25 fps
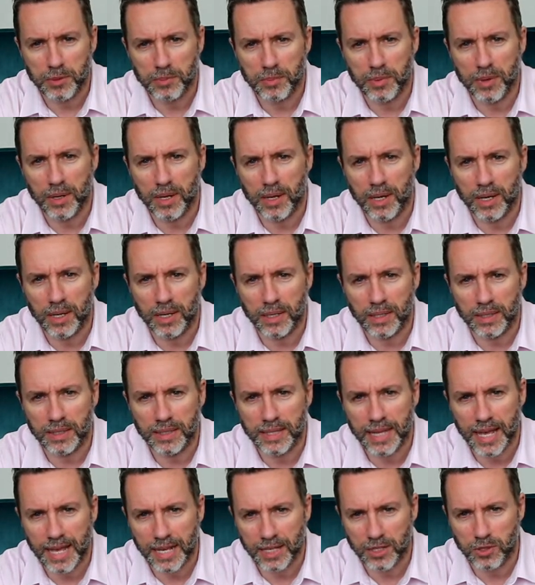But
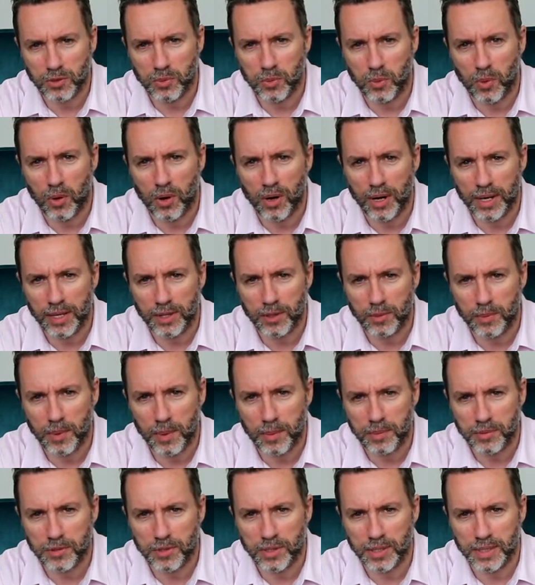that's why the
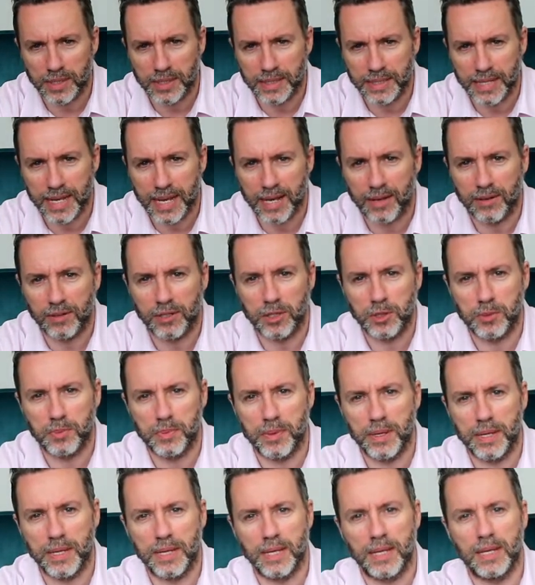website is down. It's
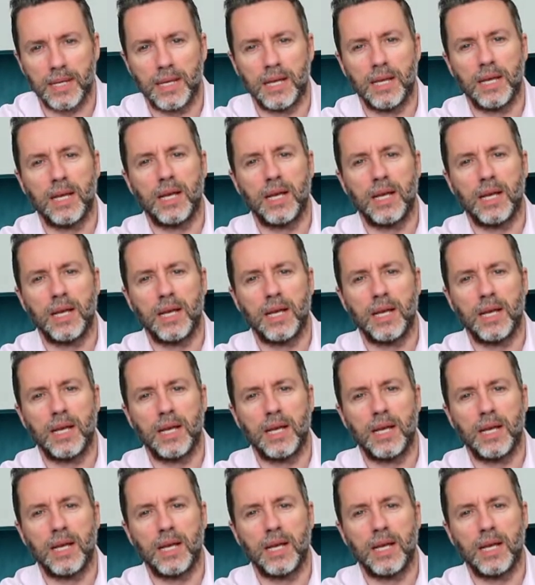being